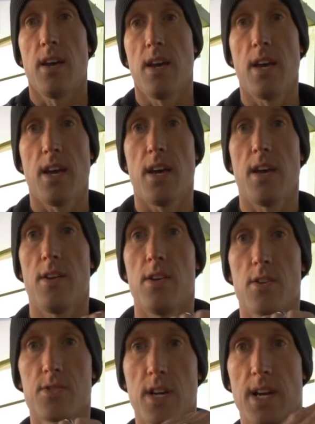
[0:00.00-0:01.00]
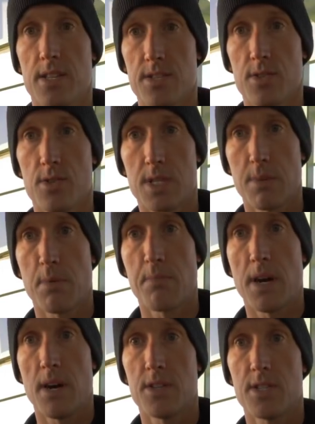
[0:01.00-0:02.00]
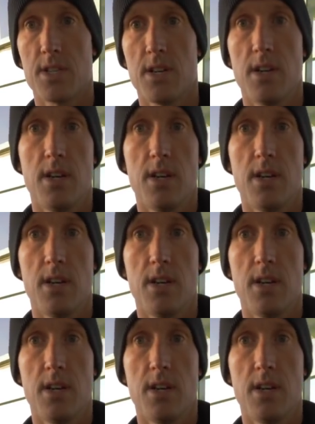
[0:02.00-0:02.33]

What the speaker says: And you also got this little zipper pouch